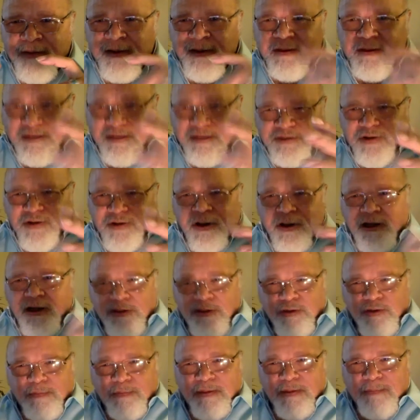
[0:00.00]
Let's talk a
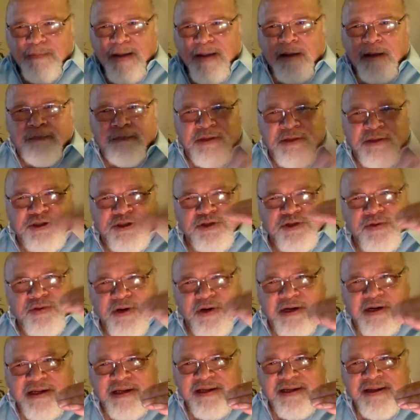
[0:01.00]
little bit about
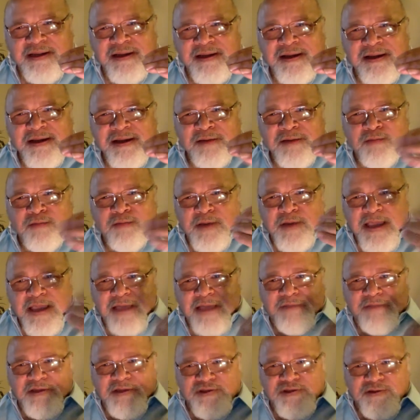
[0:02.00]
maturity. We have
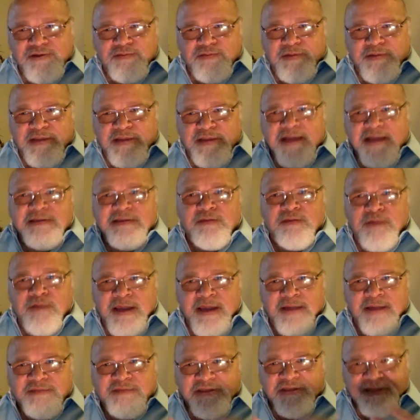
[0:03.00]
issues with that we
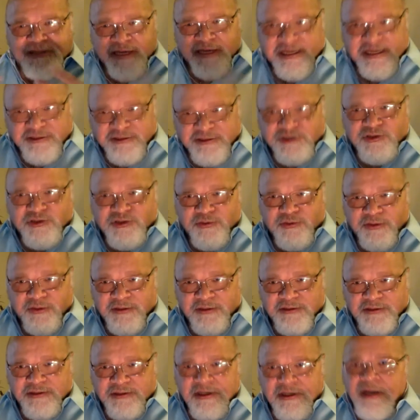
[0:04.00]
have to teach
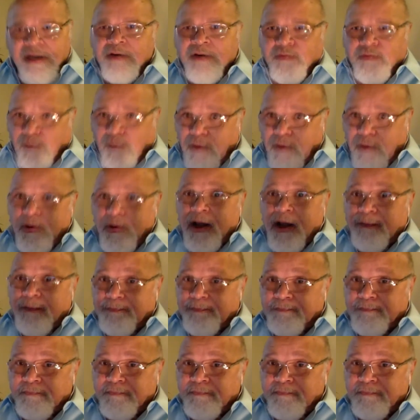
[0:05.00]
students, grow up,